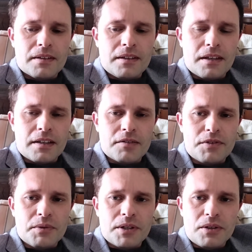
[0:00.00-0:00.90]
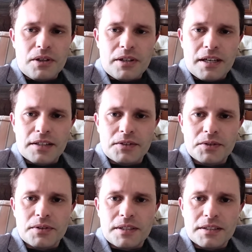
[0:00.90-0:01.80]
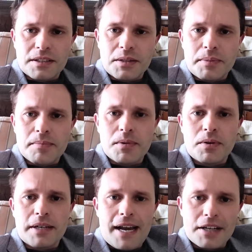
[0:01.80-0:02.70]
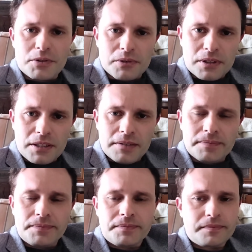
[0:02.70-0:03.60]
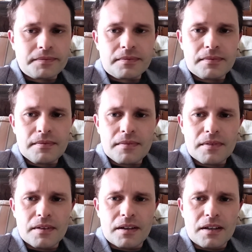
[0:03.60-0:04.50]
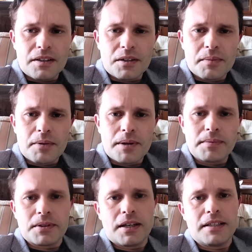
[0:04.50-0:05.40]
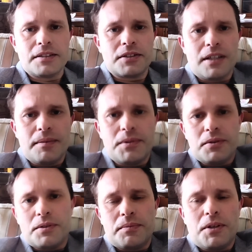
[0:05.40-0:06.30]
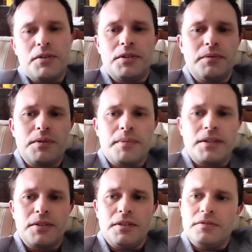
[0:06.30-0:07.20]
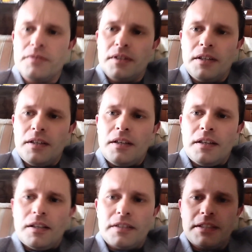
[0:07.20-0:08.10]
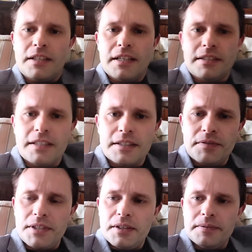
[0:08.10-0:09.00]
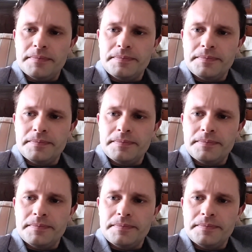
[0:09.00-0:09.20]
yeah, if you want to learn how to do things a little bit more naturally, go to my website and sign up to do some coaching with myself. I'll see you guys in the next video.